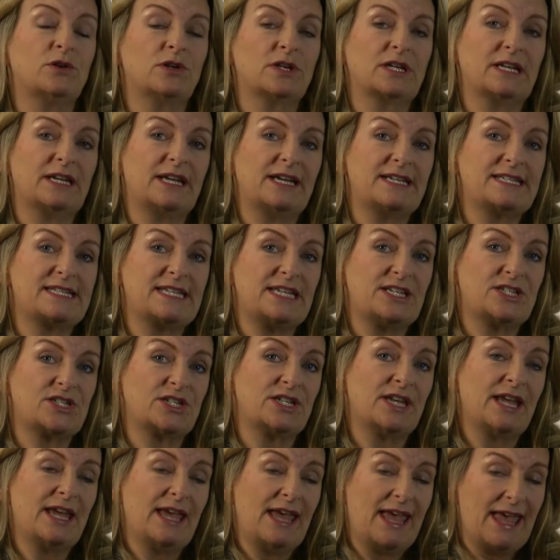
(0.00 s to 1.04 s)

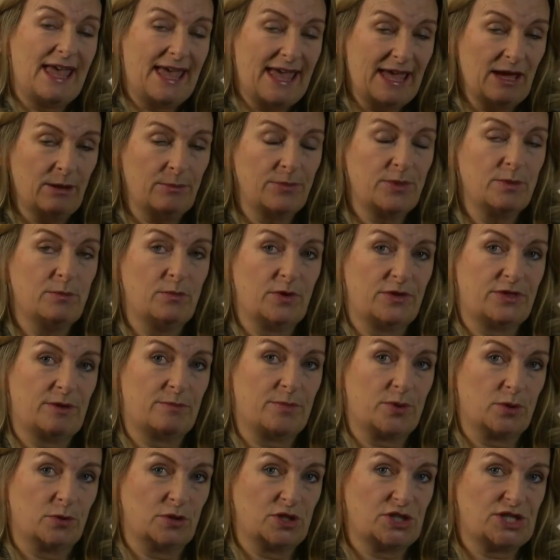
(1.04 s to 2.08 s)
organisation, help them with a
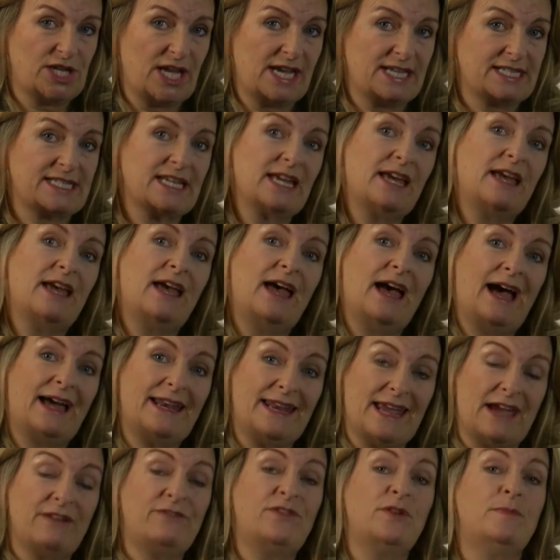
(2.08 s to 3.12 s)
project, and
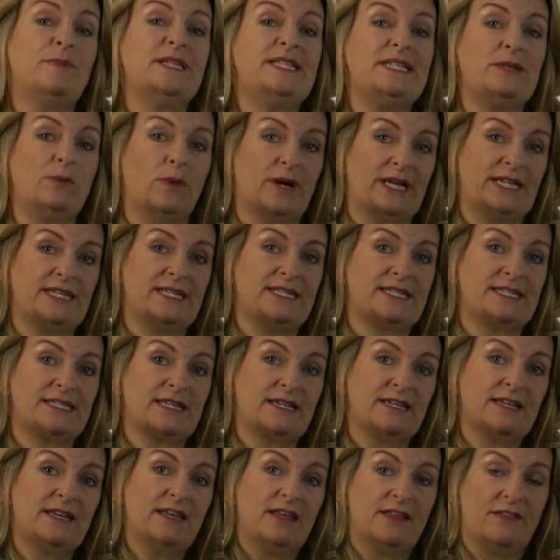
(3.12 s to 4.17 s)
everybody wins.
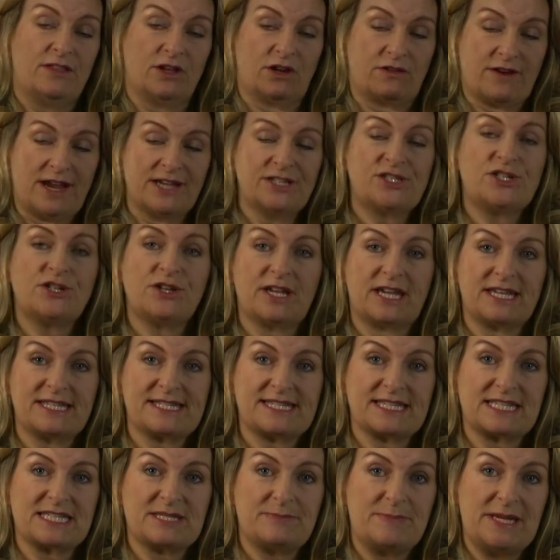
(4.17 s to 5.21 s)
The graduate gets
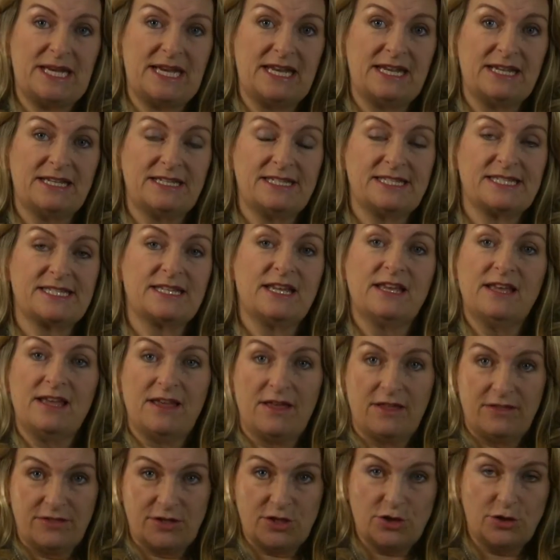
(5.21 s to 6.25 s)
experience,
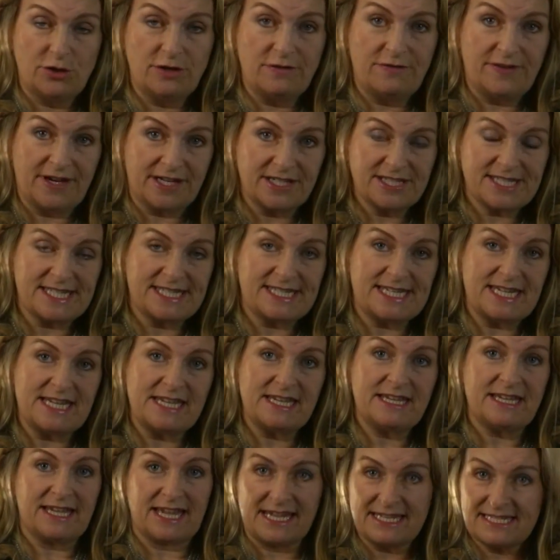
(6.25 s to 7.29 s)
the university
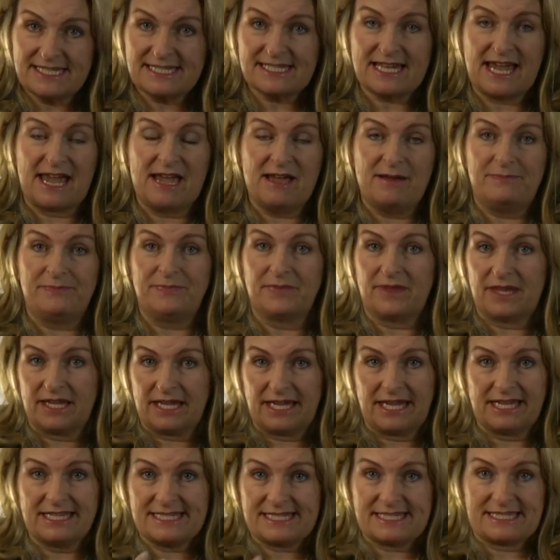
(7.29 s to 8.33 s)
gets
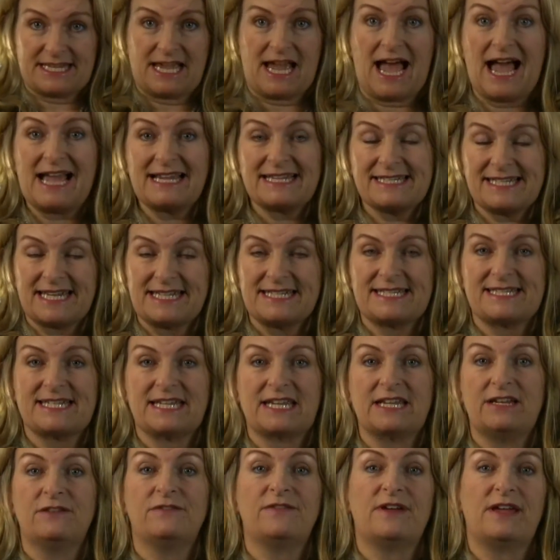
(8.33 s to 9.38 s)
access to
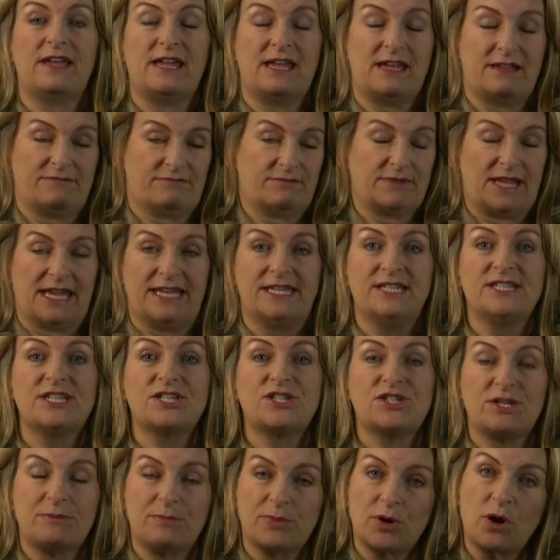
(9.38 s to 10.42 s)
kind of
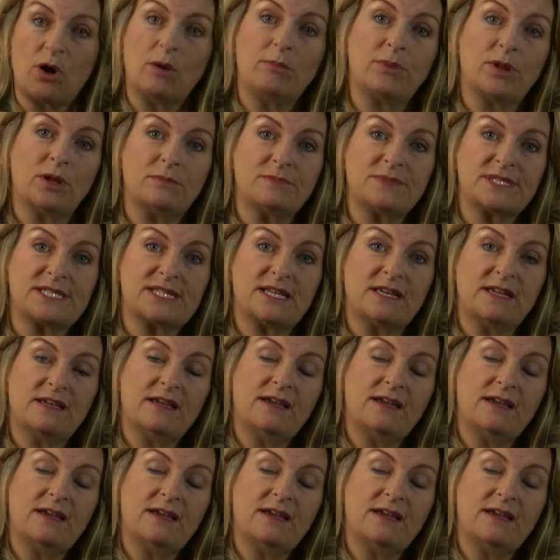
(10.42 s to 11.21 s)
industry problems,